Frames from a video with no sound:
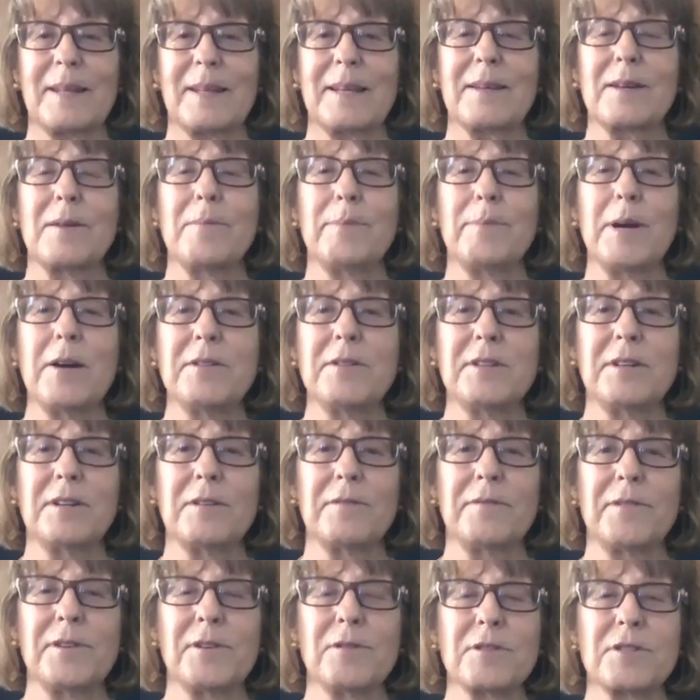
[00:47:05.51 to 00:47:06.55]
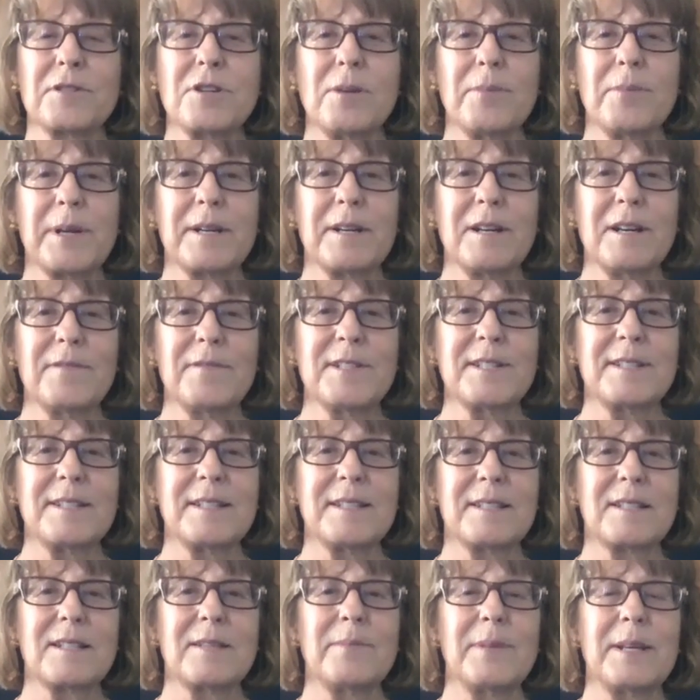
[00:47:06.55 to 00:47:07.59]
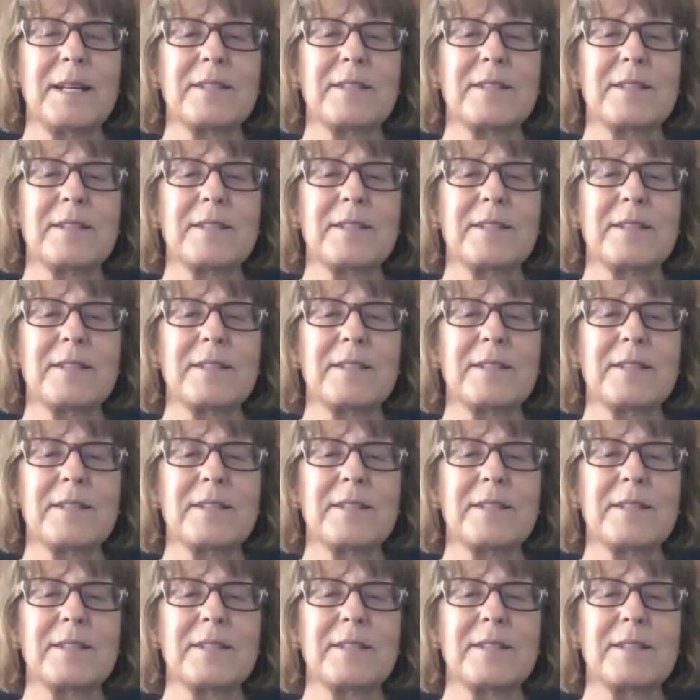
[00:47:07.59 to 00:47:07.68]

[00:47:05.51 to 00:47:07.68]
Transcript: component of the autonomic nervous system